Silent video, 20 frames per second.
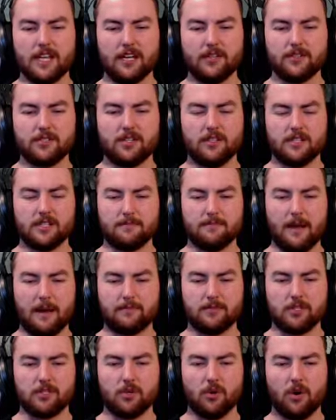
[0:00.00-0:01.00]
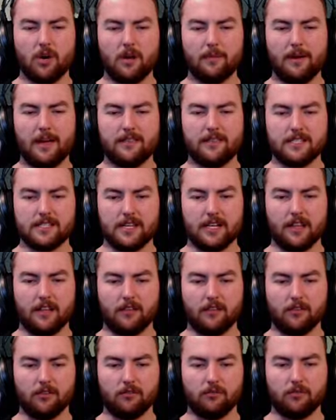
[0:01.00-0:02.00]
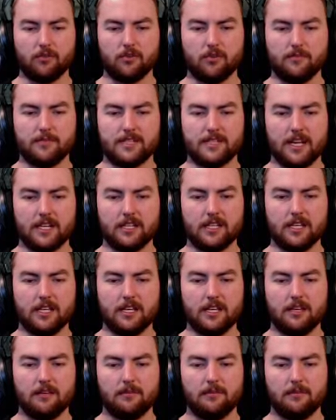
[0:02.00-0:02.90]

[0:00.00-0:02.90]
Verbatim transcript: else to this map to talk about. There's another little room down here.